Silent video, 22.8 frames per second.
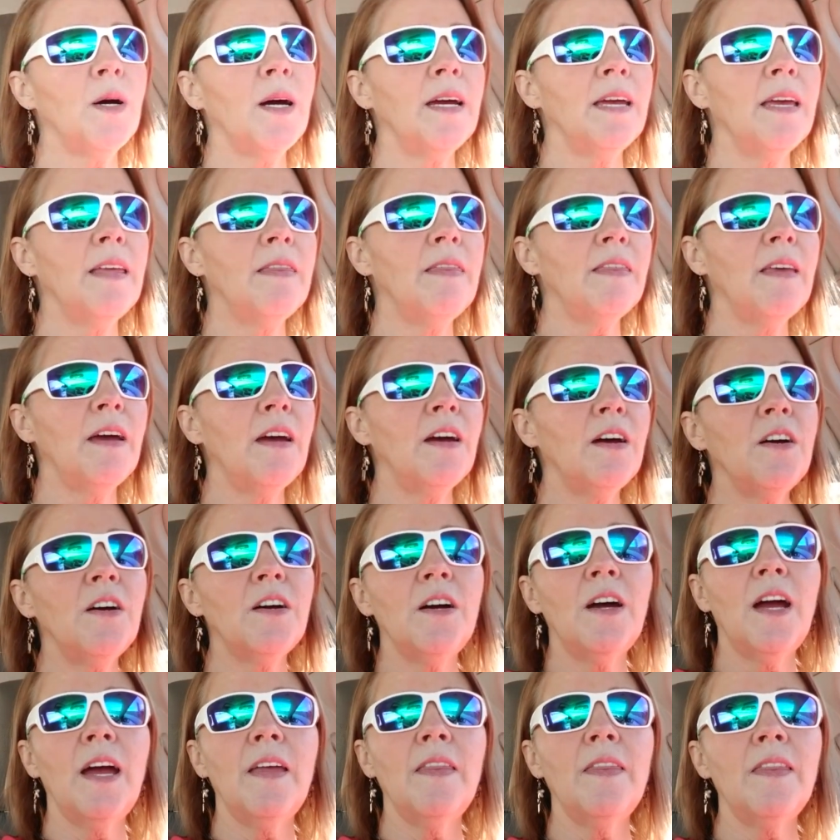I get
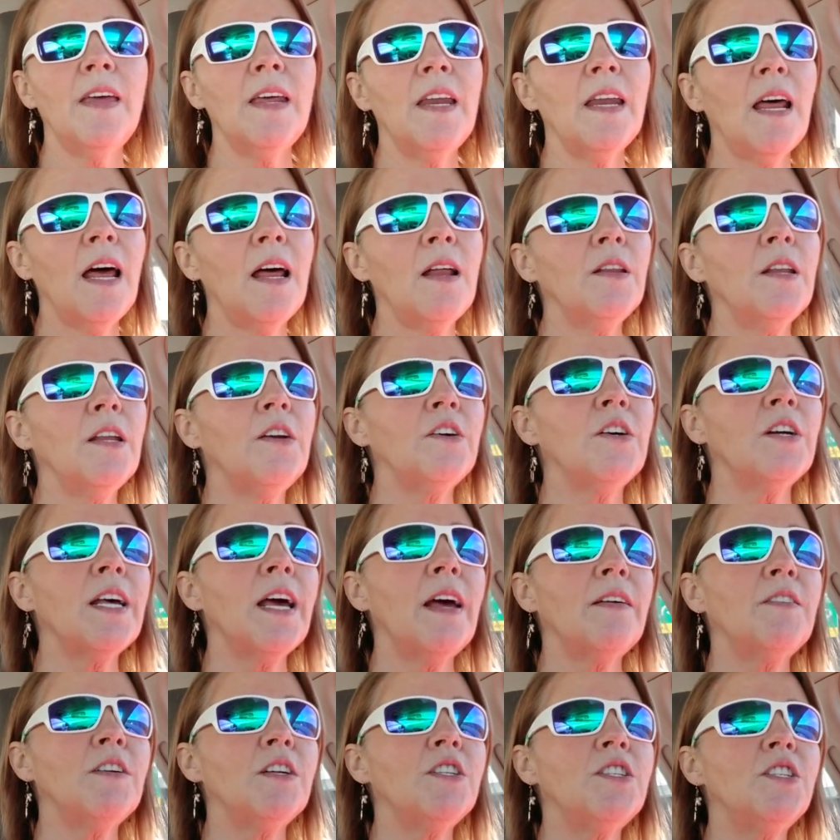there. And then I literally
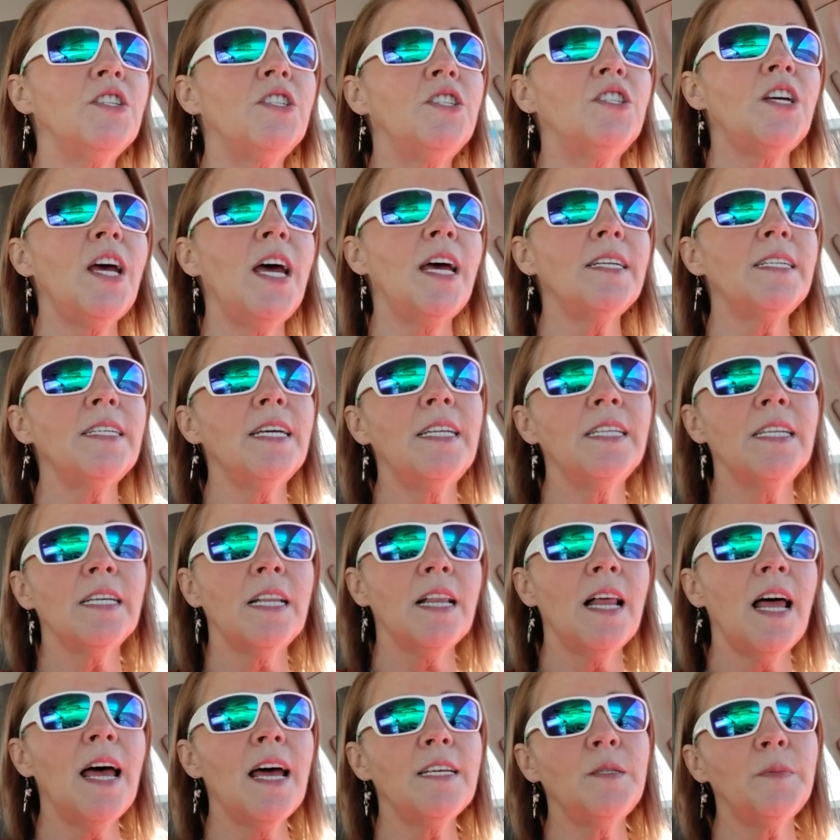had to jet into
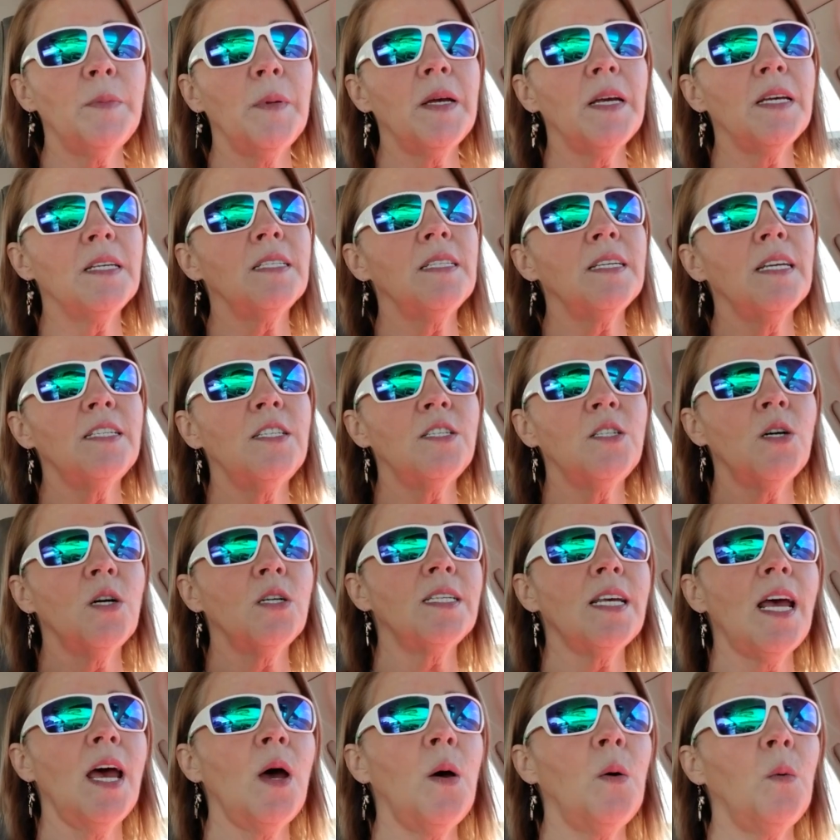class because it
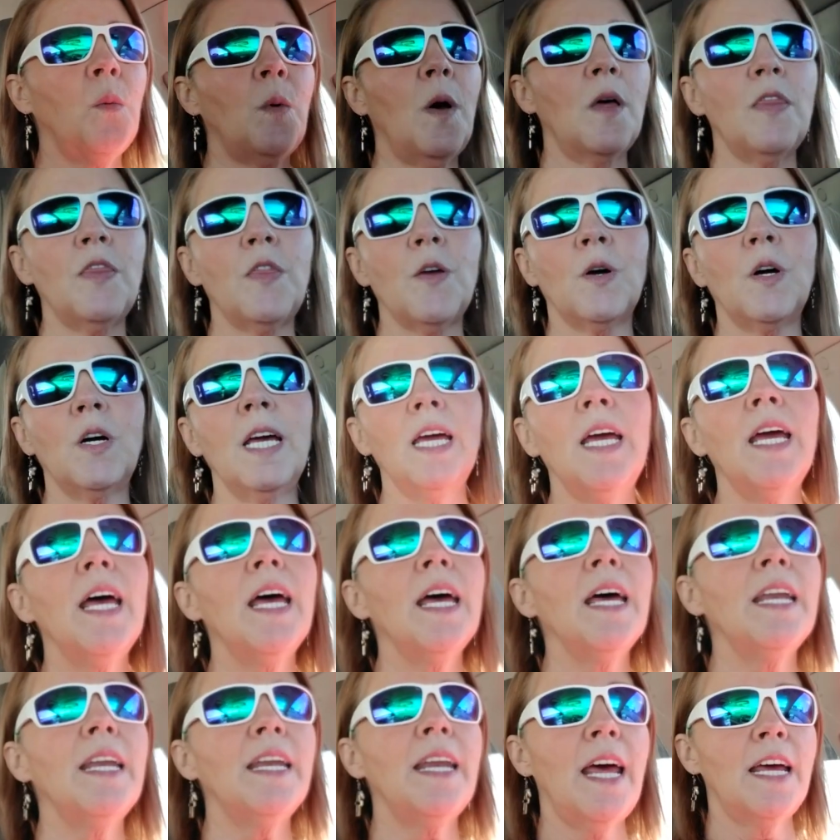starts at 1.30
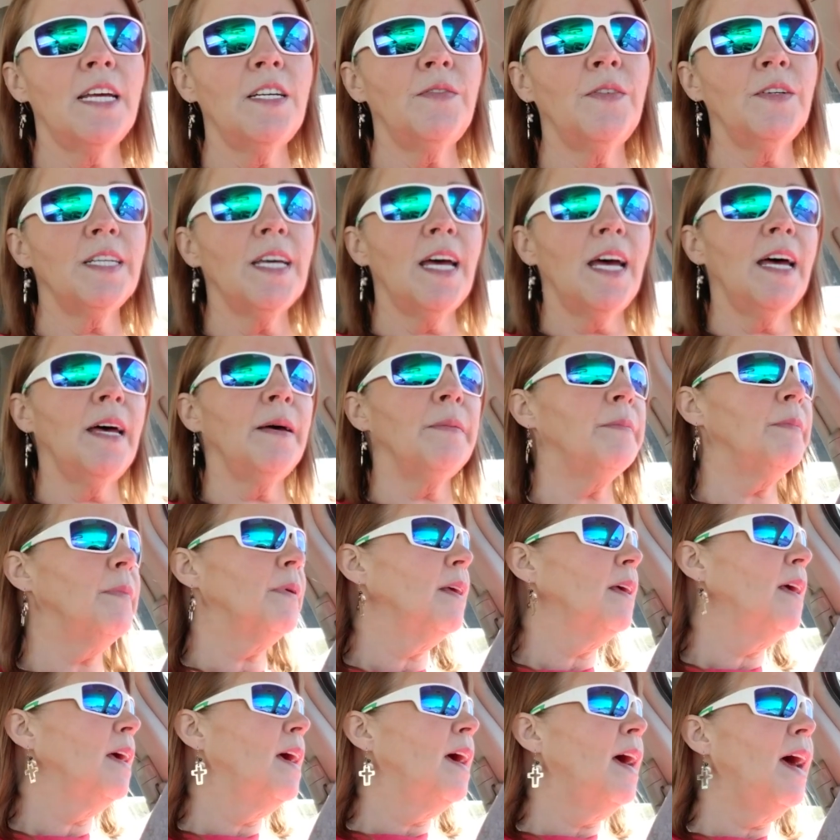Nashville time.
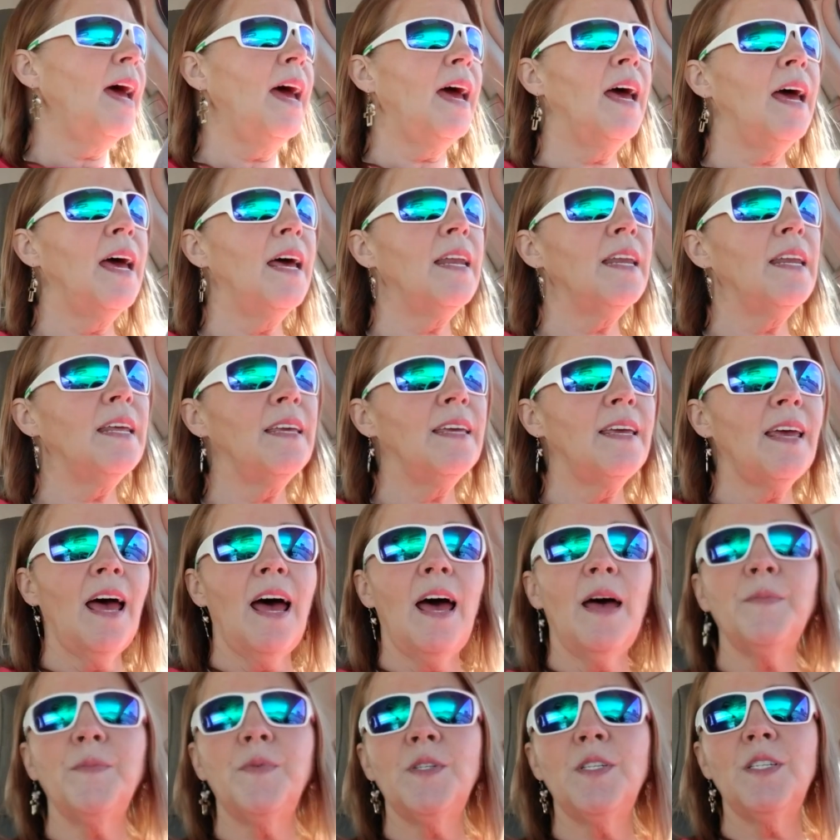And yeah,
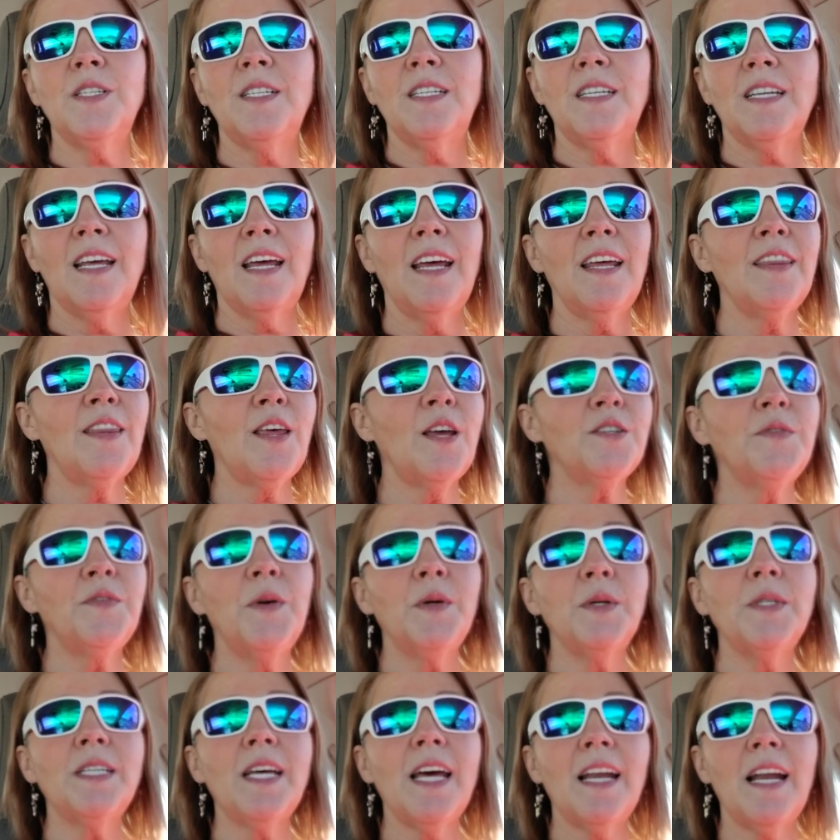I'm just those of you
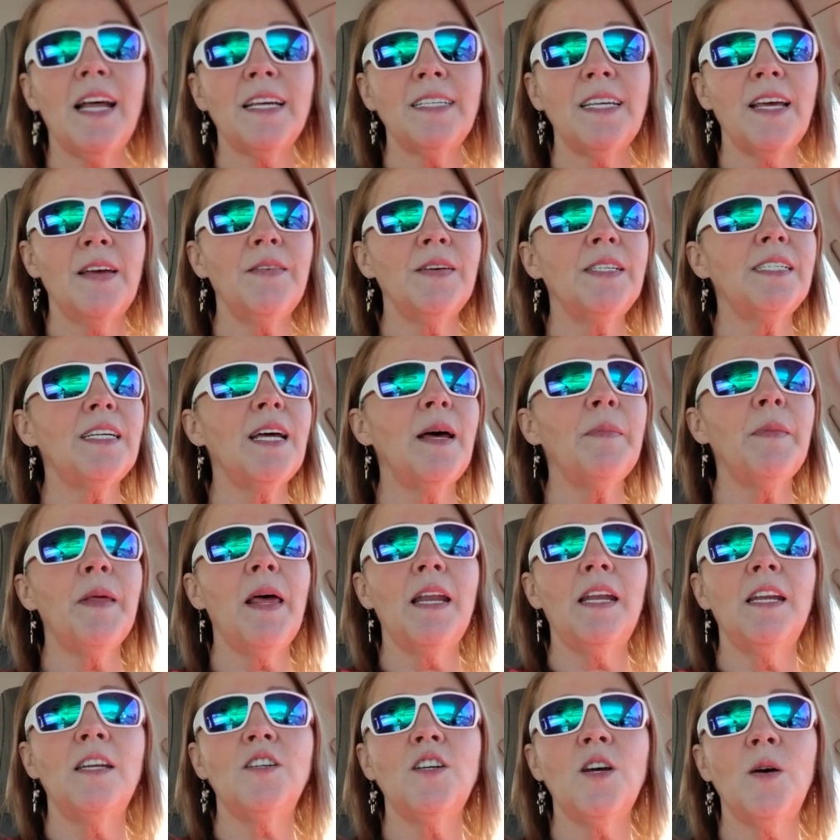in daylight savings time that
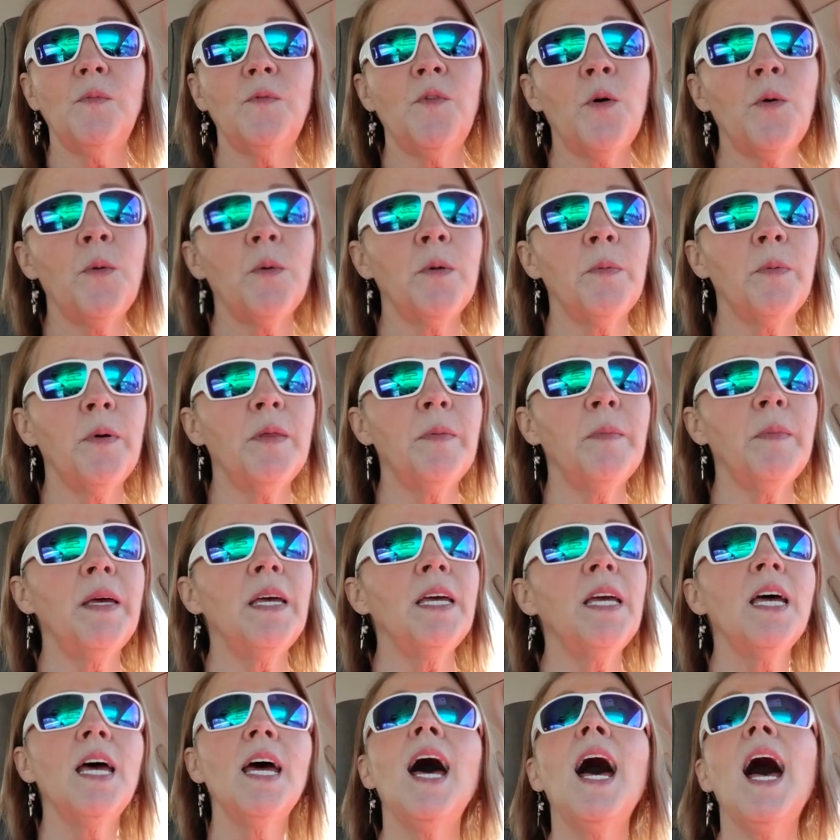had to jump forward with me,
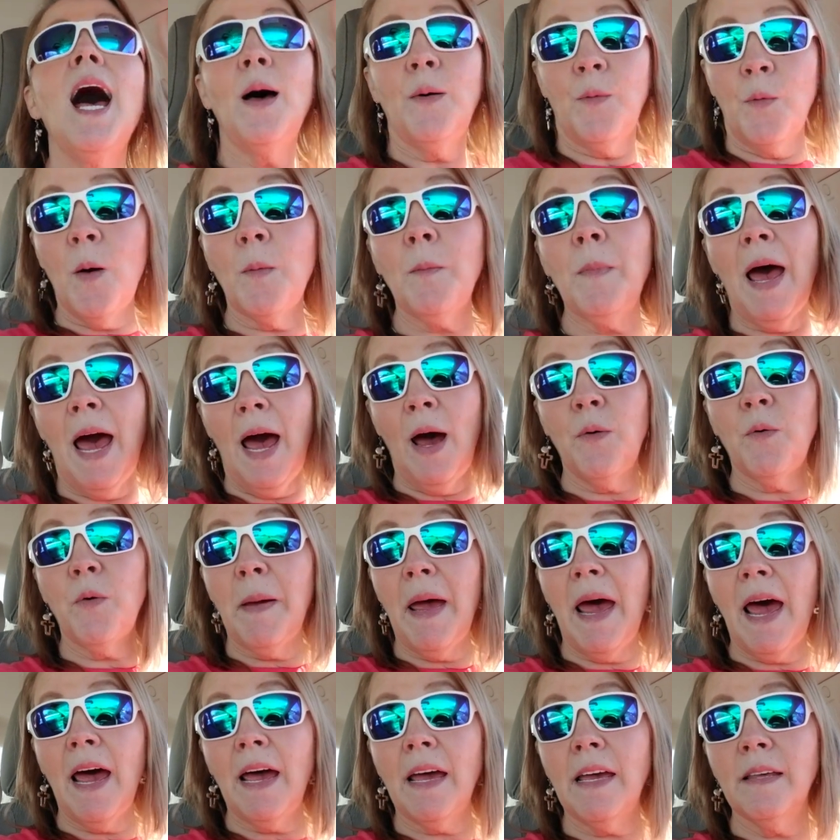I want my hour
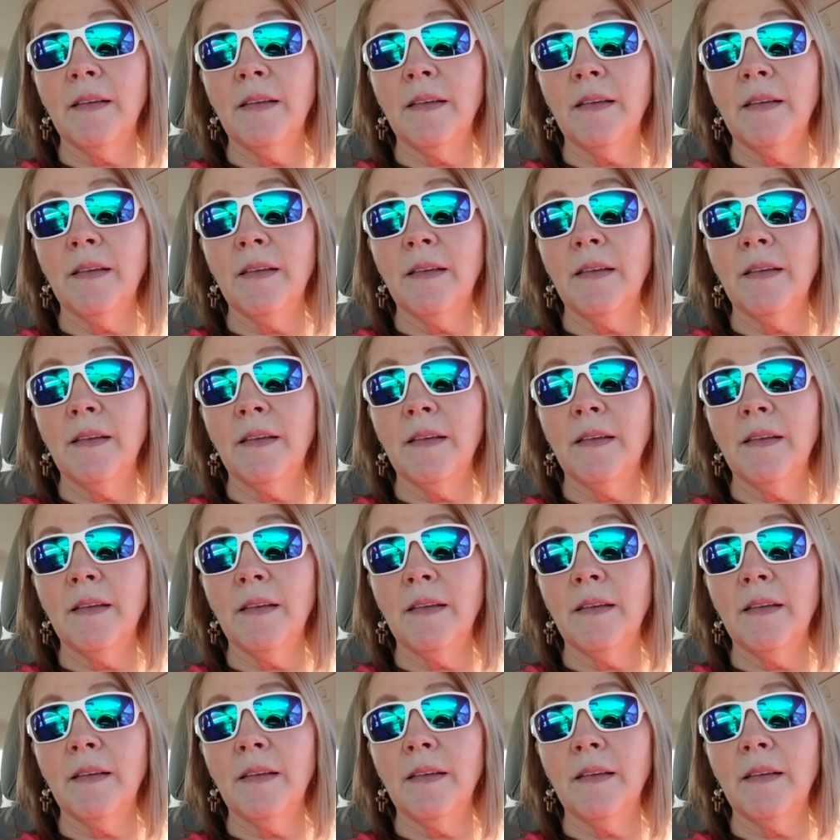back.